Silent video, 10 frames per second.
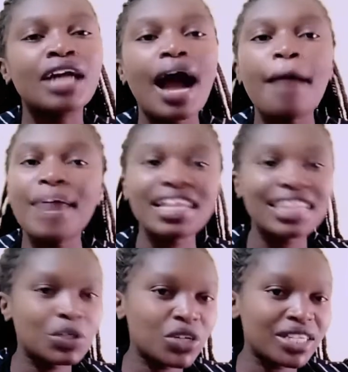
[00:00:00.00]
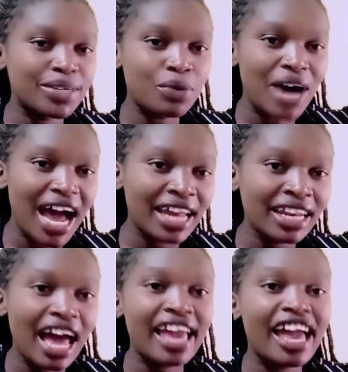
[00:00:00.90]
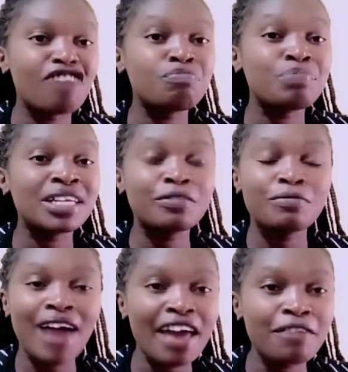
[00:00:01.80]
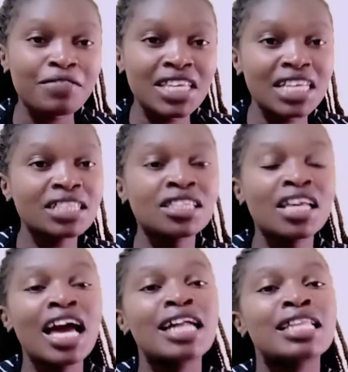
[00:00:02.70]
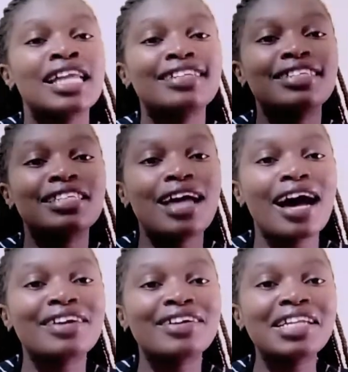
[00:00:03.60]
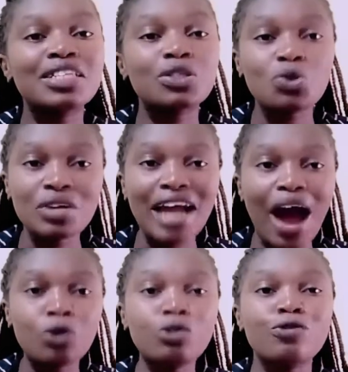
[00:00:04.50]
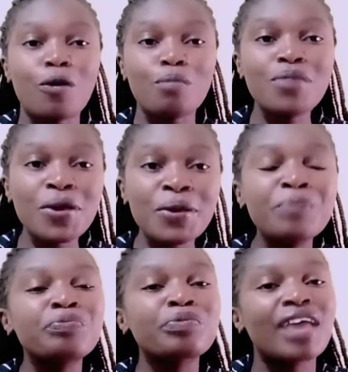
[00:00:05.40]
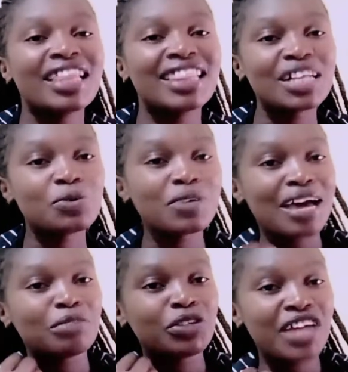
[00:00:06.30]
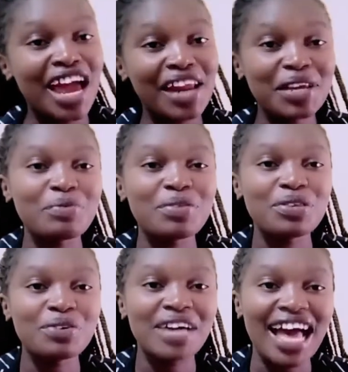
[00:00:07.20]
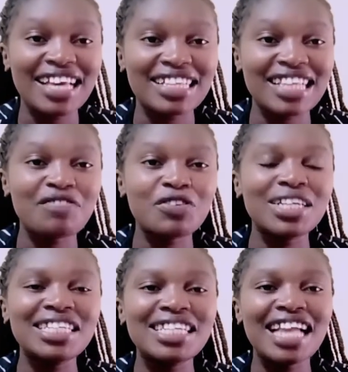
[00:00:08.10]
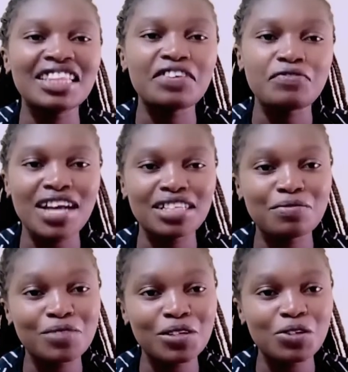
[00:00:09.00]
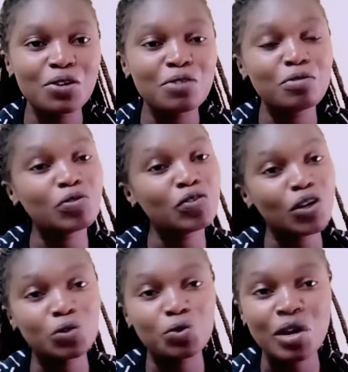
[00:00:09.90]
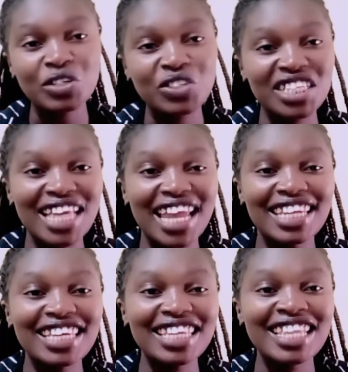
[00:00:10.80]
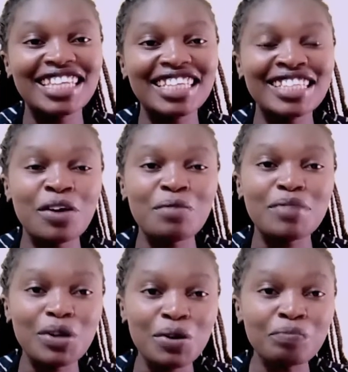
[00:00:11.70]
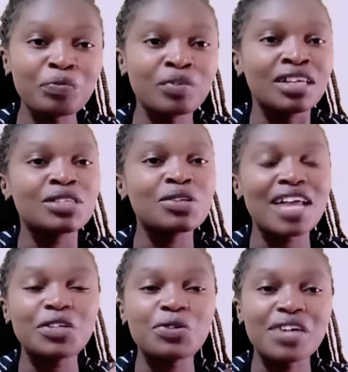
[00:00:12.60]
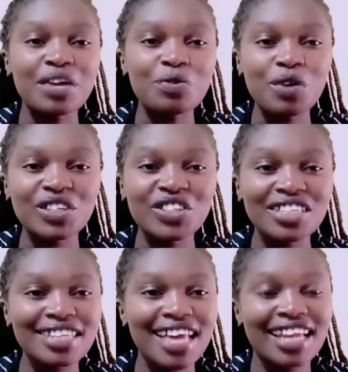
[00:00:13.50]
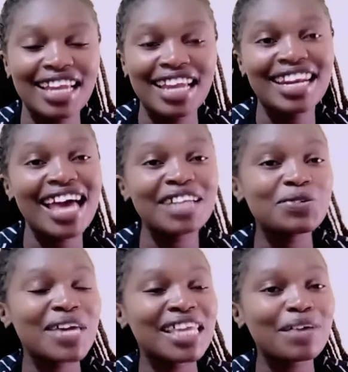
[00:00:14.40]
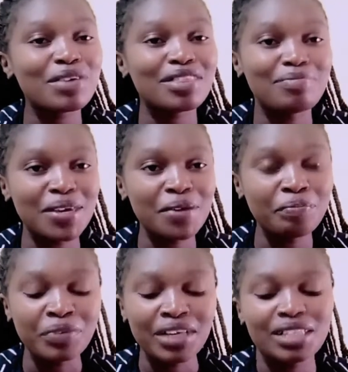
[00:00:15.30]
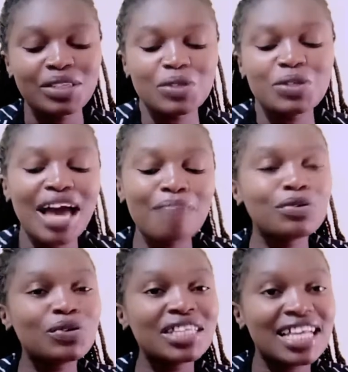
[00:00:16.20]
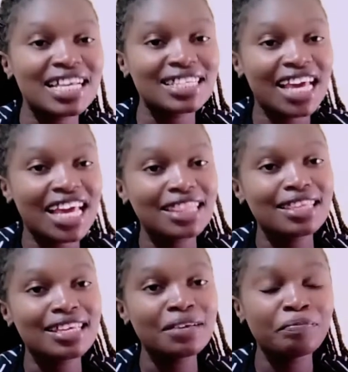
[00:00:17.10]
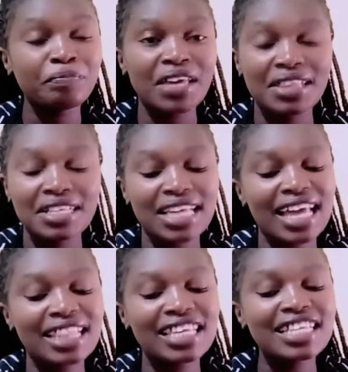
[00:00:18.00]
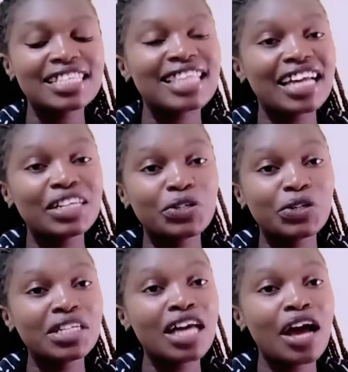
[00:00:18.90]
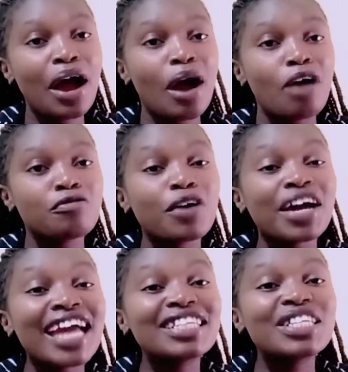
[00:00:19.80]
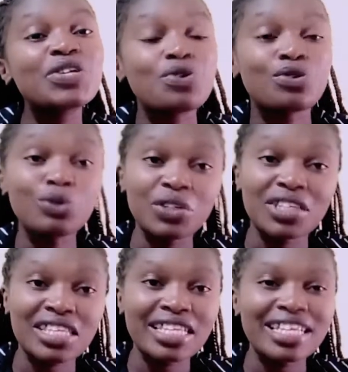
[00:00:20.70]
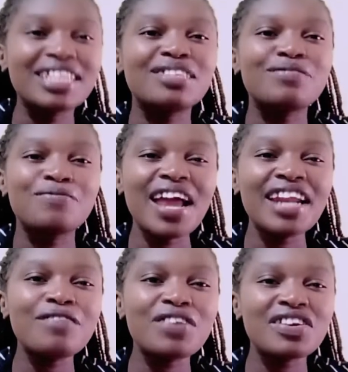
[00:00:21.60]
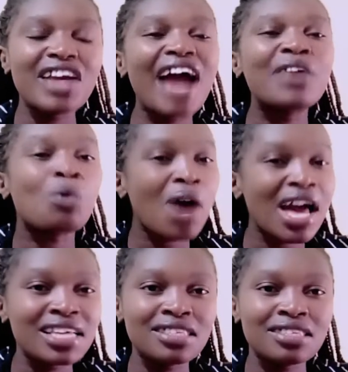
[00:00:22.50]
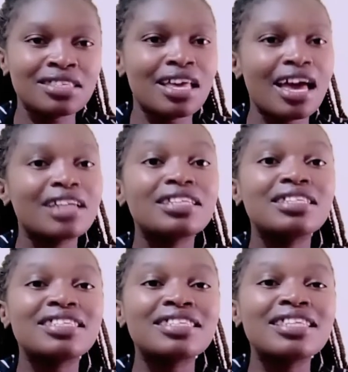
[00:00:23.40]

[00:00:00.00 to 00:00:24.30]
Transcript: among the 21, I have picked 5 things that really stood out for me. And that's what I'm sharing with you guys. I've already done the first video. If you've not watched it, I'll link the link down below so that you can watch it and learn together with me. So today I'm doing the second thing, and the second thing is titled Forgetting Your Roots. It's very, very unwise and it's